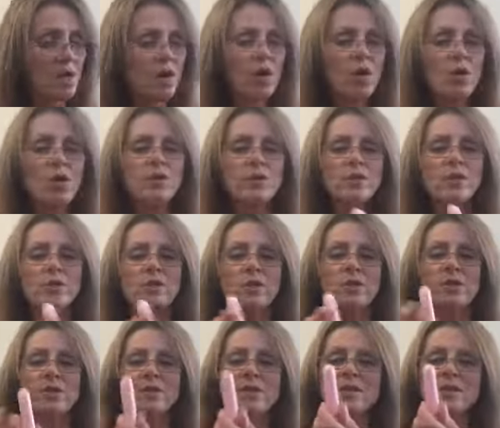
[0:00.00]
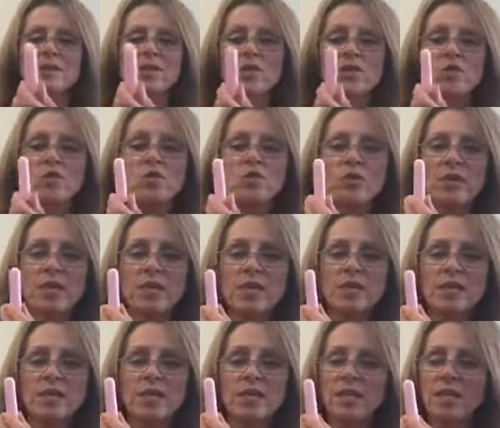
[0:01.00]
Also, this is a
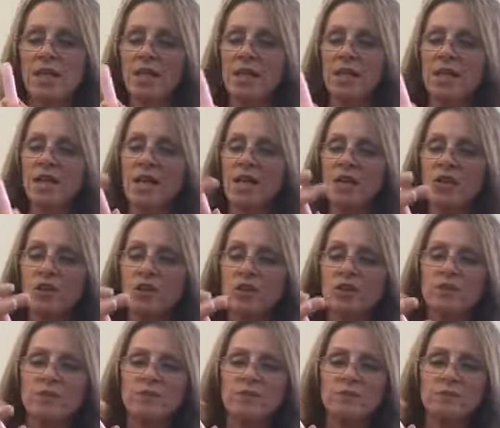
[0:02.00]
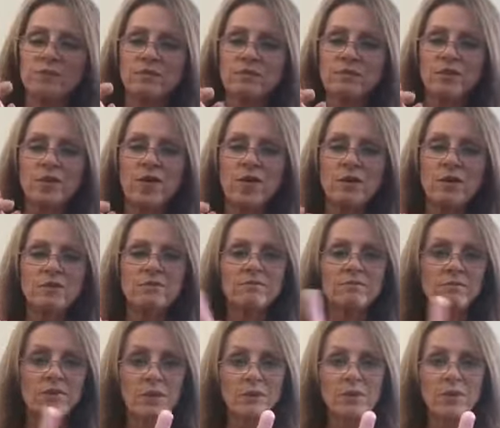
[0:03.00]
great inhaler, right?
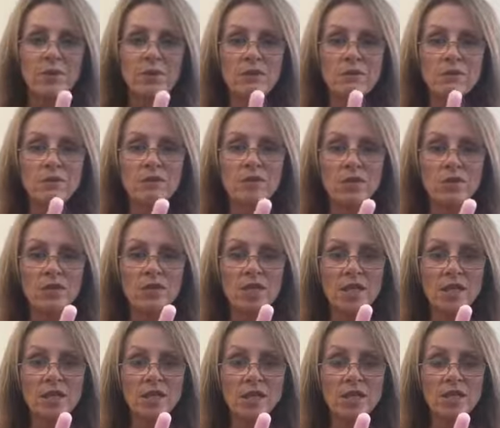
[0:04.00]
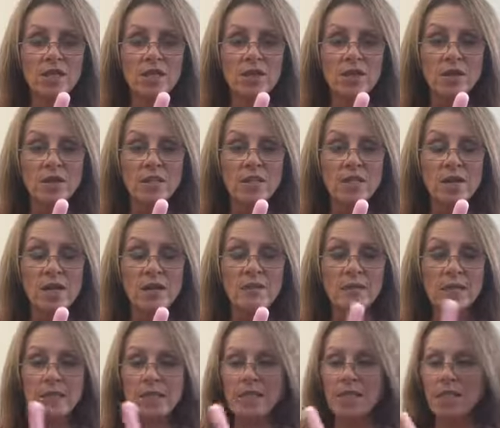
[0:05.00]
Remember that we used to get these all the time
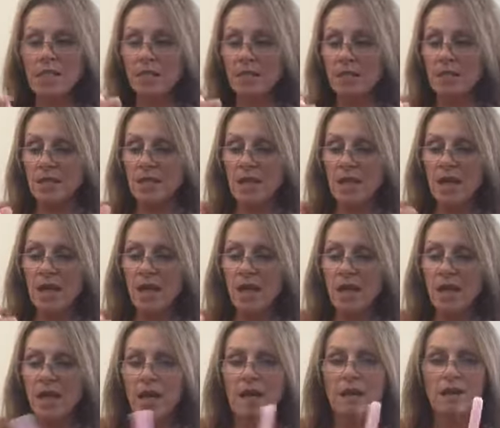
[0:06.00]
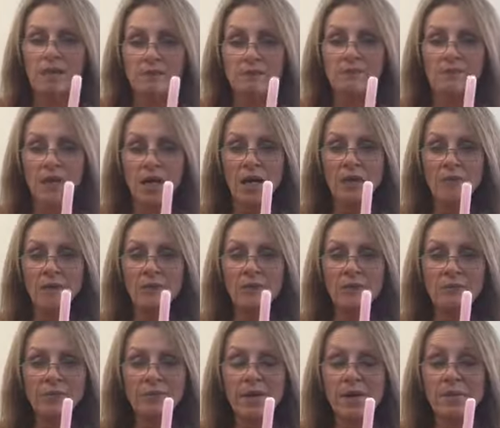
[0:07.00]
as kids, and I
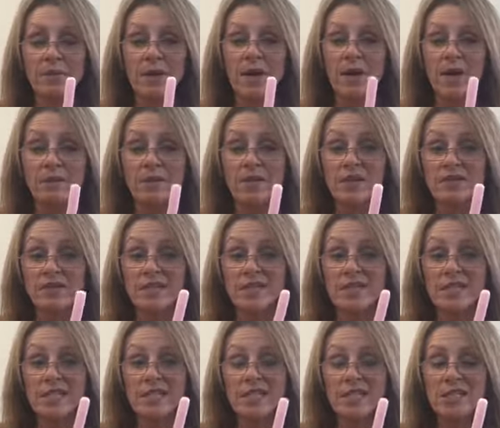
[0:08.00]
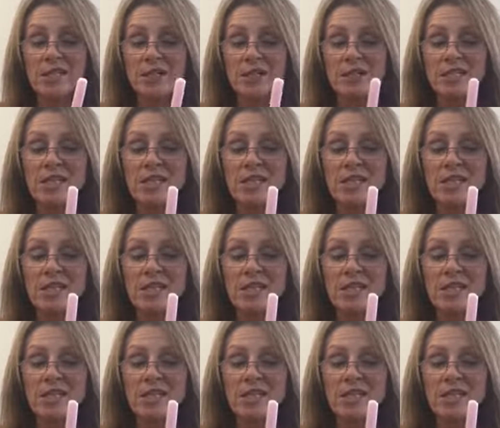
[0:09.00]
remember my mom giving us to this all the